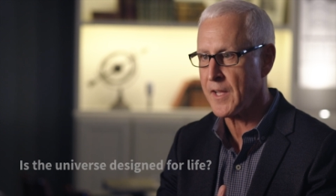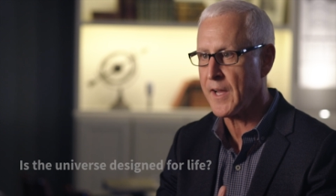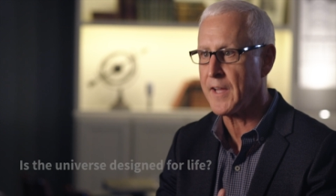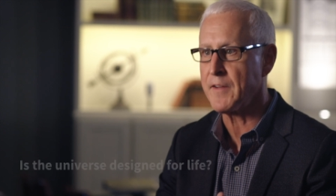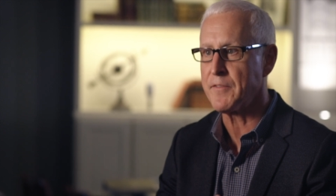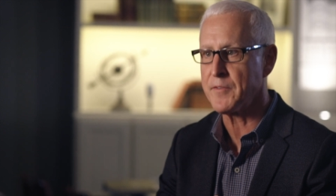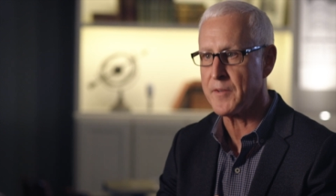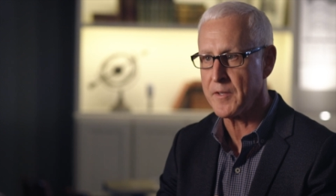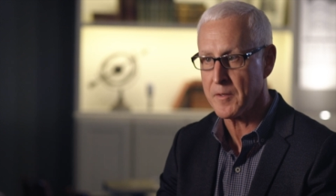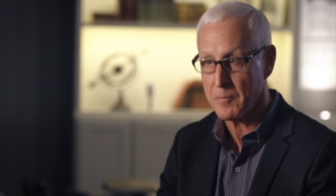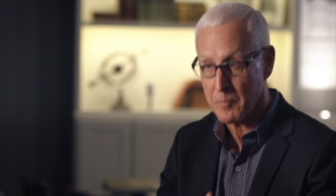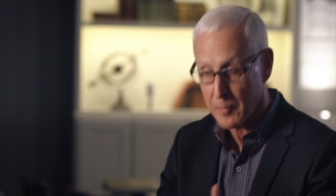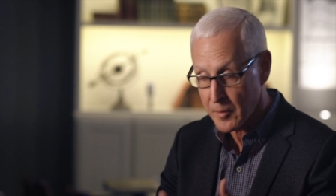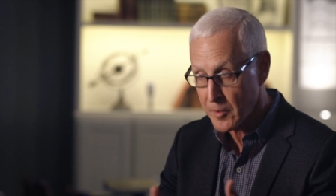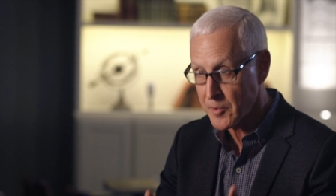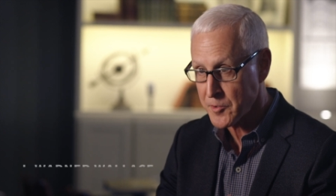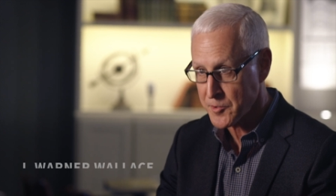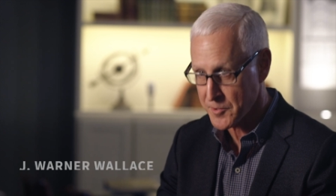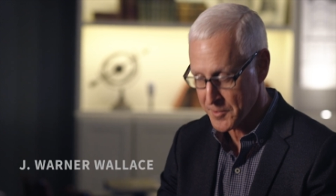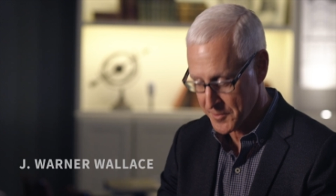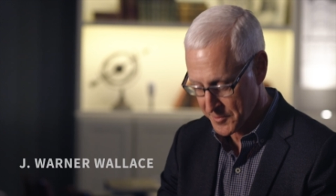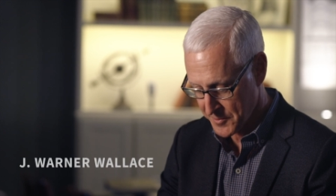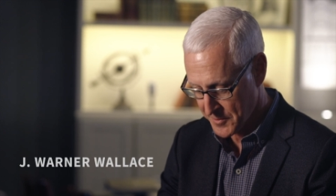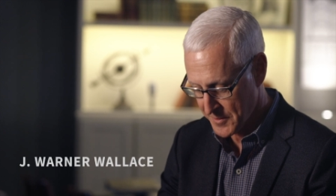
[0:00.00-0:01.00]
life
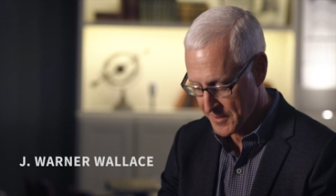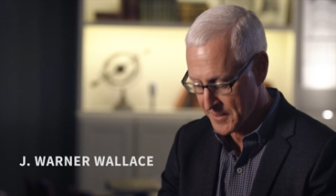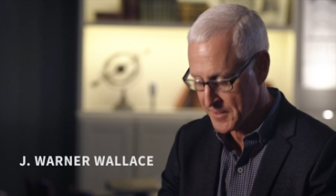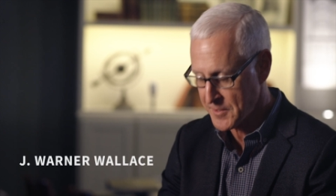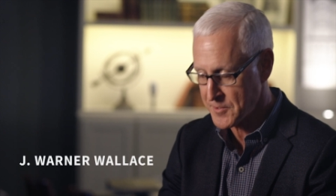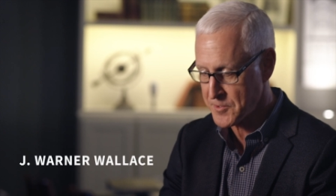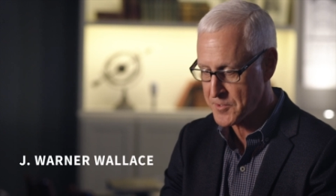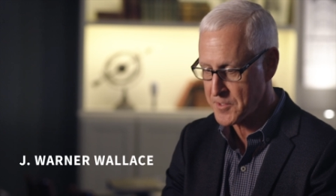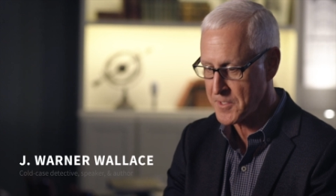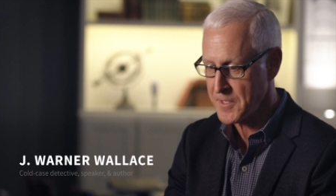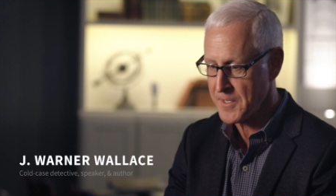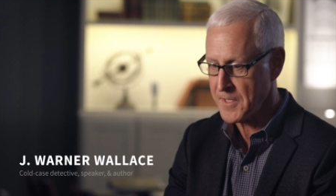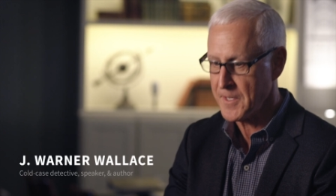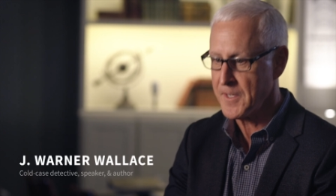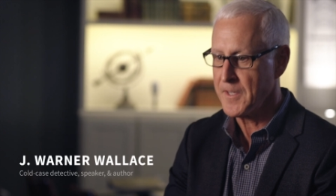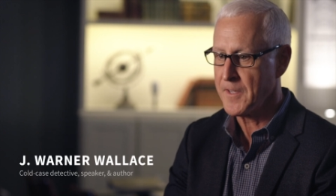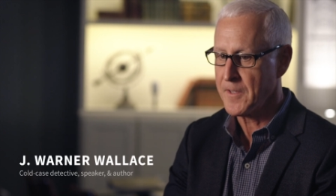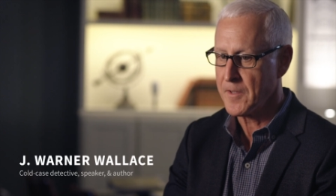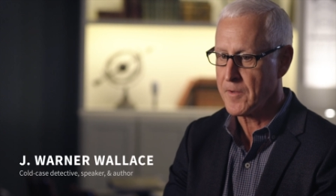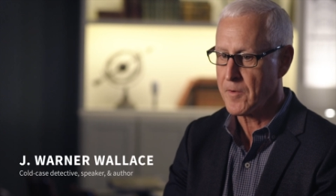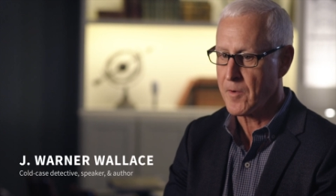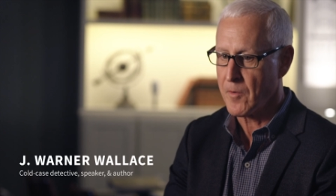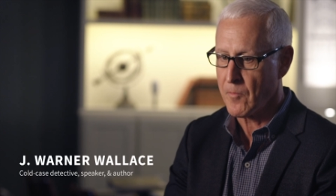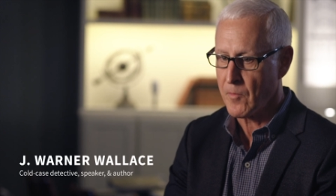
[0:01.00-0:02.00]
emerges is,
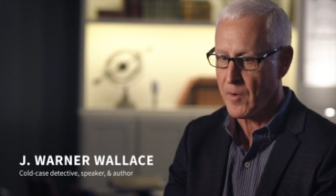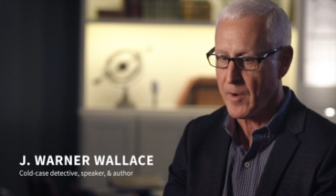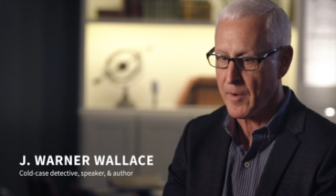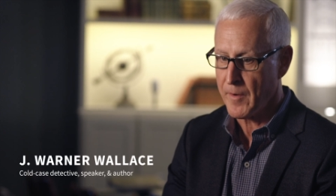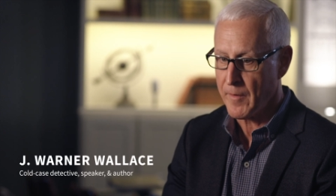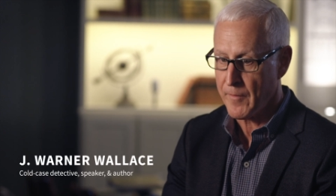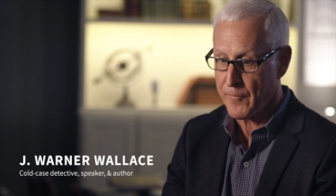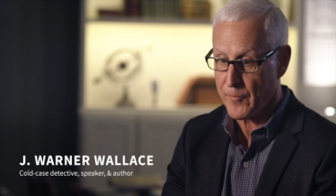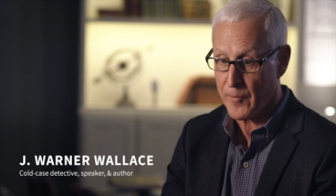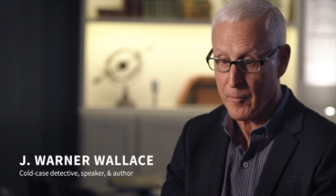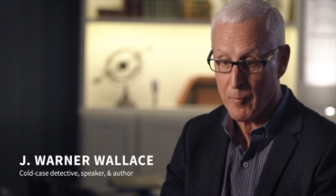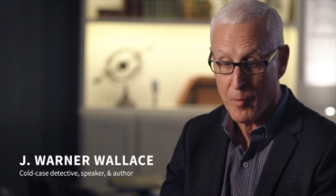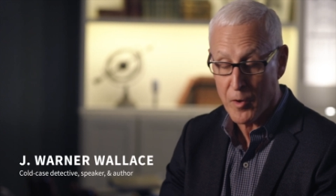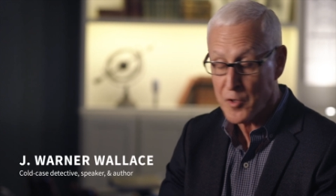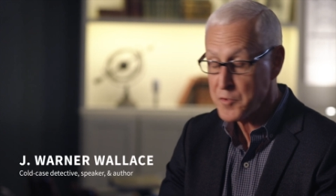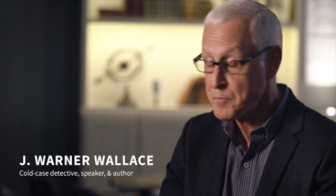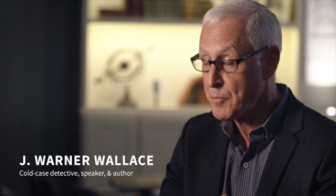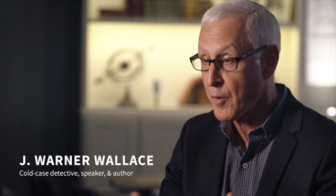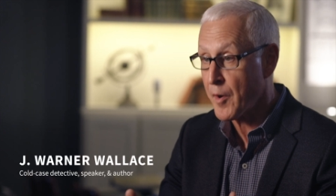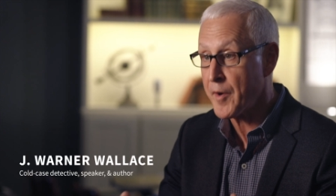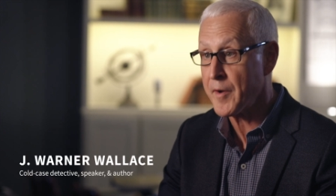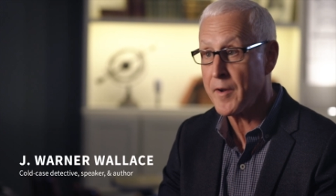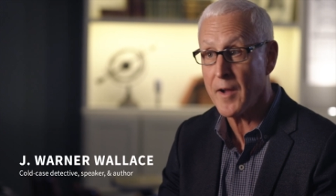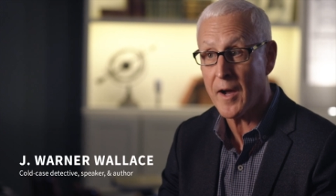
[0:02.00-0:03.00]
for the
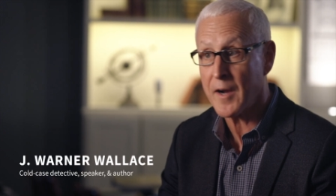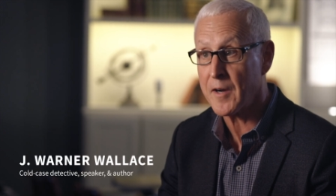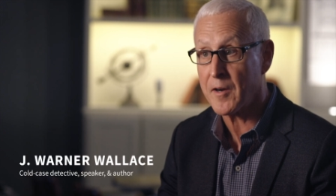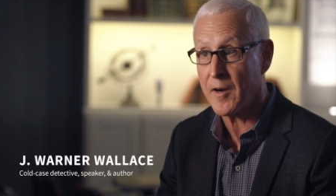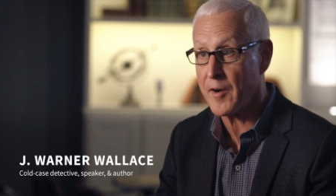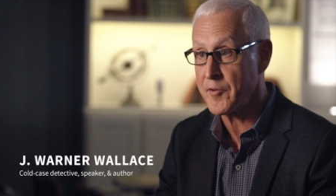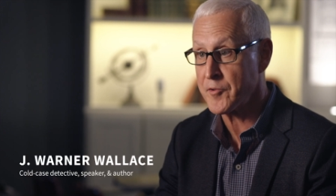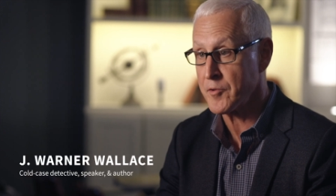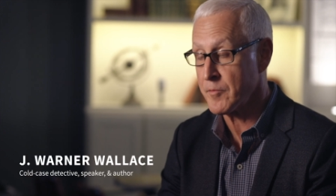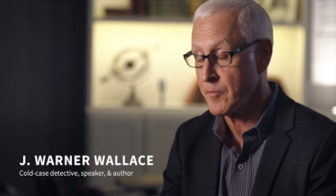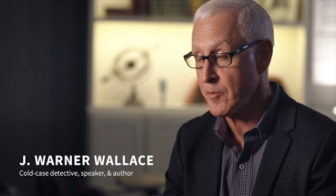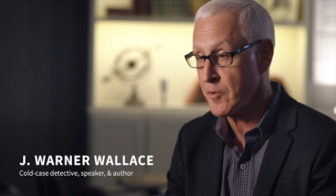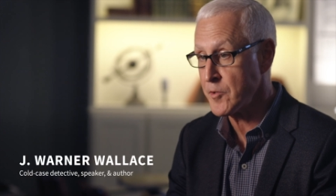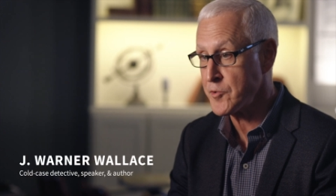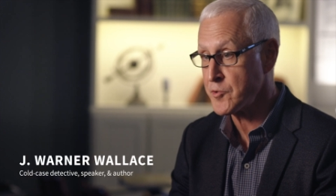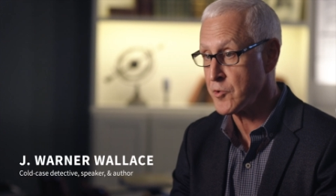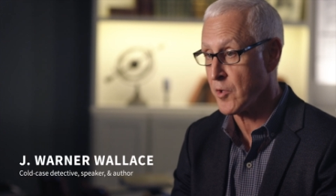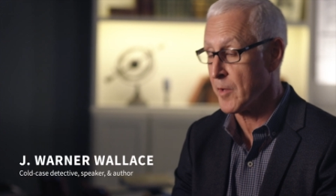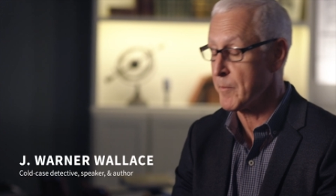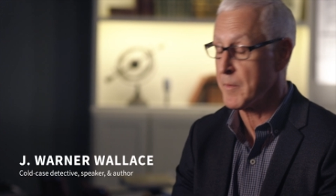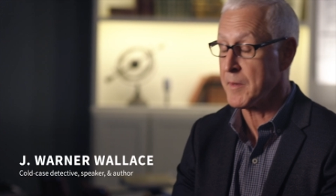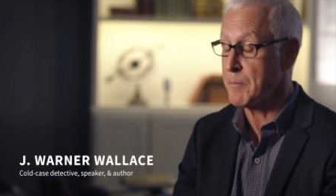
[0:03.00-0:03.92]
most part, non-controversial.